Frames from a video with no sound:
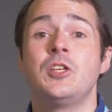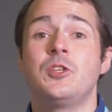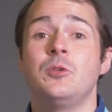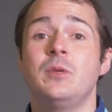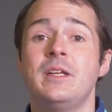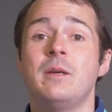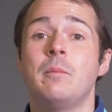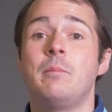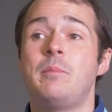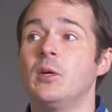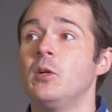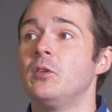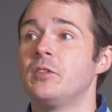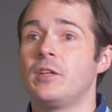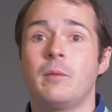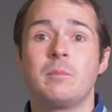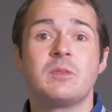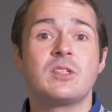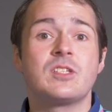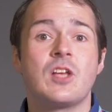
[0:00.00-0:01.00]
You need to build
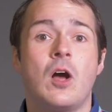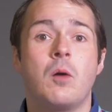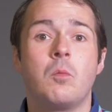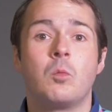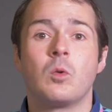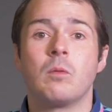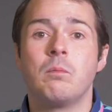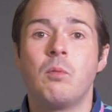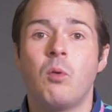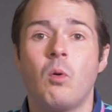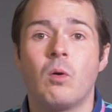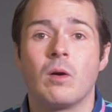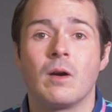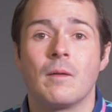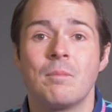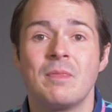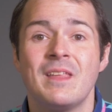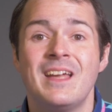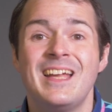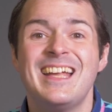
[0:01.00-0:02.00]
up some
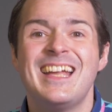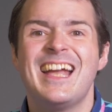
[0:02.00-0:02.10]
rapport.